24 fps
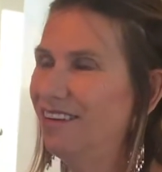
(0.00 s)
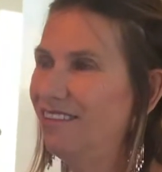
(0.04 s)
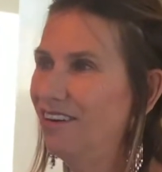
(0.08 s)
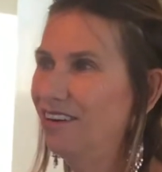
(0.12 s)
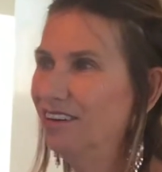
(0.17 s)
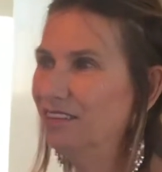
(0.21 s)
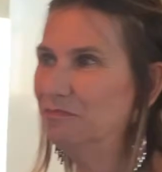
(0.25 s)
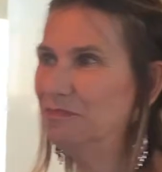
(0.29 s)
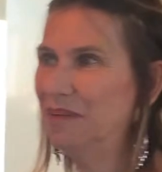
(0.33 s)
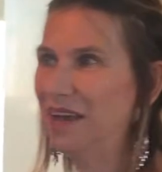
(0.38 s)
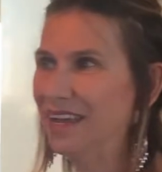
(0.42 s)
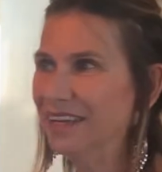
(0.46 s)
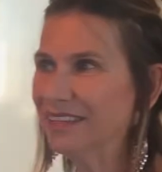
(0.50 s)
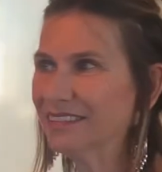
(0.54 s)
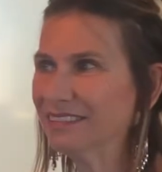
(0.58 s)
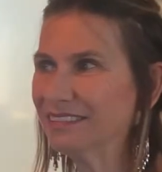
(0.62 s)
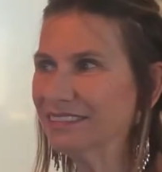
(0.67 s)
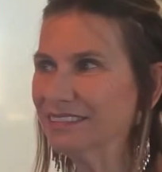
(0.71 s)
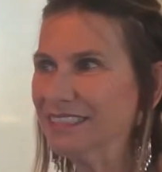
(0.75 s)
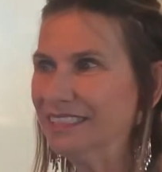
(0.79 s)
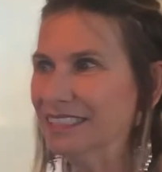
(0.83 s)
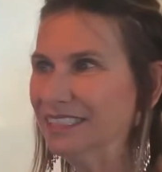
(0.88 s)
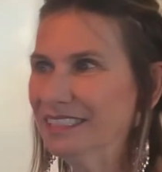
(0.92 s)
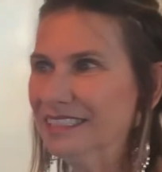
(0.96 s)

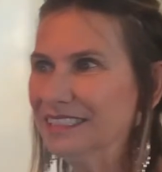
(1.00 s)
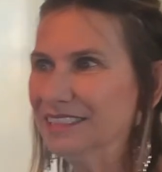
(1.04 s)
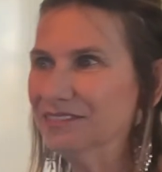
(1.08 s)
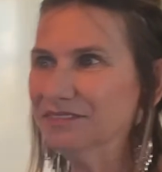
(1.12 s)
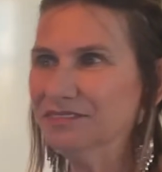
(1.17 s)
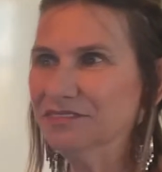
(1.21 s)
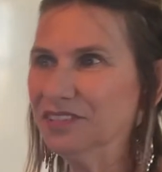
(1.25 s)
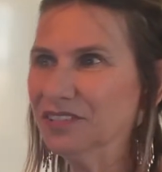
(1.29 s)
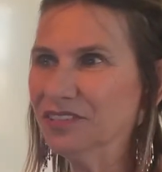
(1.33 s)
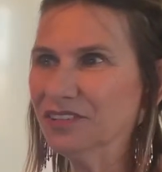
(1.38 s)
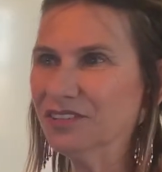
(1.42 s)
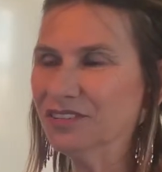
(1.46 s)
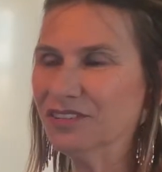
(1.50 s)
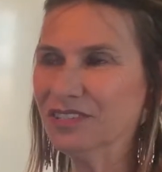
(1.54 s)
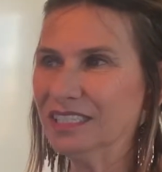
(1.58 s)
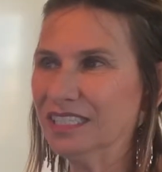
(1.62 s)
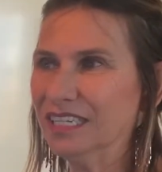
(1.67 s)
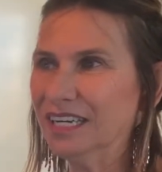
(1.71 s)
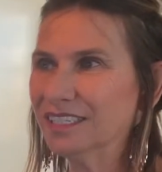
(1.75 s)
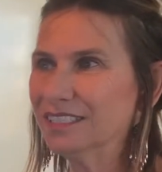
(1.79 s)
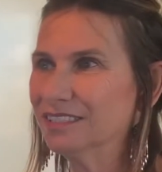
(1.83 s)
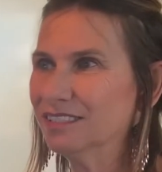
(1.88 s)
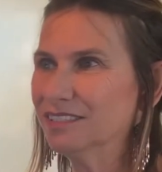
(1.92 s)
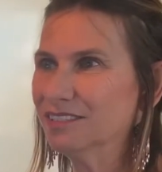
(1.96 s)
automatically feel
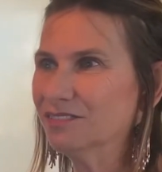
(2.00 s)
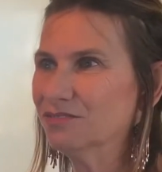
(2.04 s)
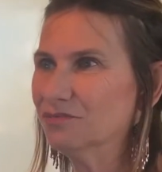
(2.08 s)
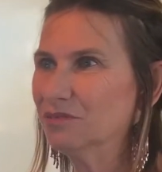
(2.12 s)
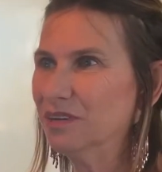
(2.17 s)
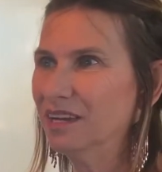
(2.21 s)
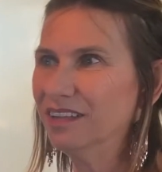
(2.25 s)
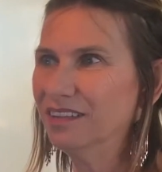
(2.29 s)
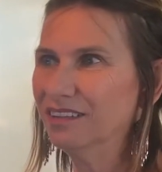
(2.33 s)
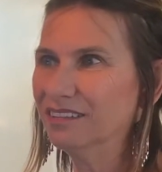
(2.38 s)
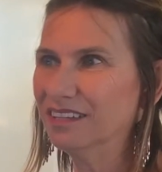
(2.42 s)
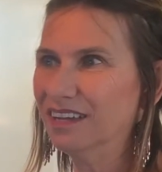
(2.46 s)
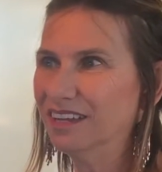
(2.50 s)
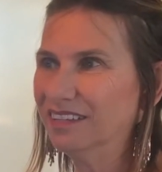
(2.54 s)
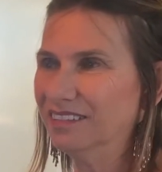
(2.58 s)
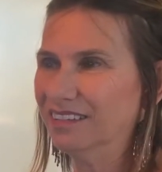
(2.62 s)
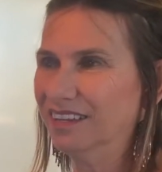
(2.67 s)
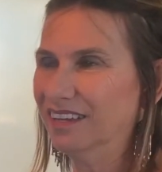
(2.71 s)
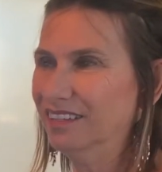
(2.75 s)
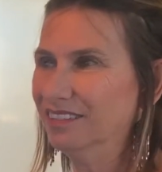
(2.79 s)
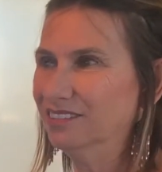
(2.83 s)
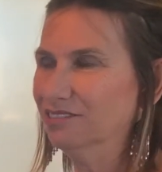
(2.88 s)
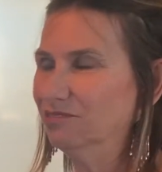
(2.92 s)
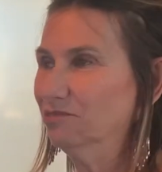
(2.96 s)
connected as well, and I
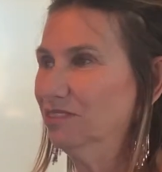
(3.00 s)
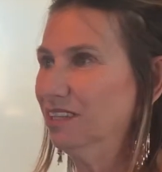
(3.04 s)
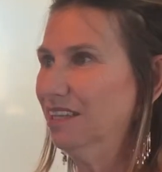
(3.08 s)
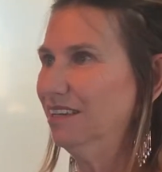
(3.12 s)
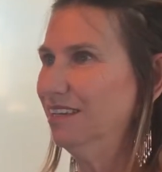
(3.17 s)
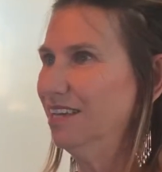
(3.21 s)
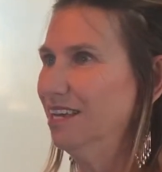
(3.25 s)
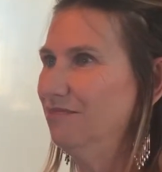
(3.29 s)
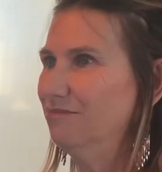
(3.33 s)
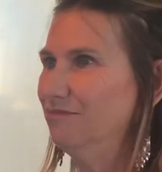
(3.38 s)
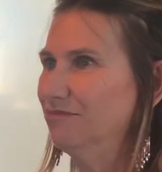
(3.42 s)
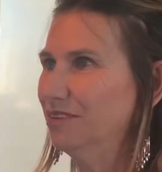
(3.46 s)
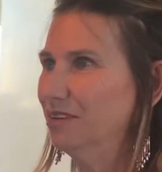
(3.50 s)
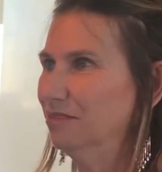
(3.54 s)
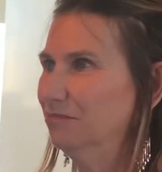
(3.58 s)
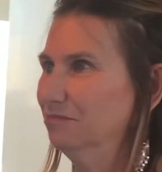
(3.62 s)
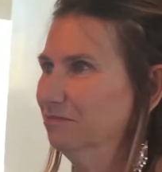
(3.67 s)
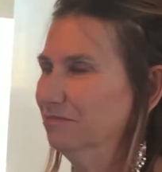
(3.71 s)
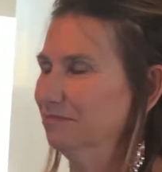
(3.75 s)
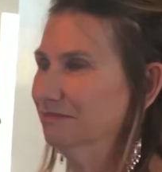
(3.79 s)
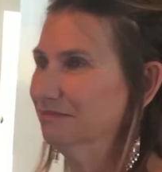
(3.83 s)
don't, I don't know where that came from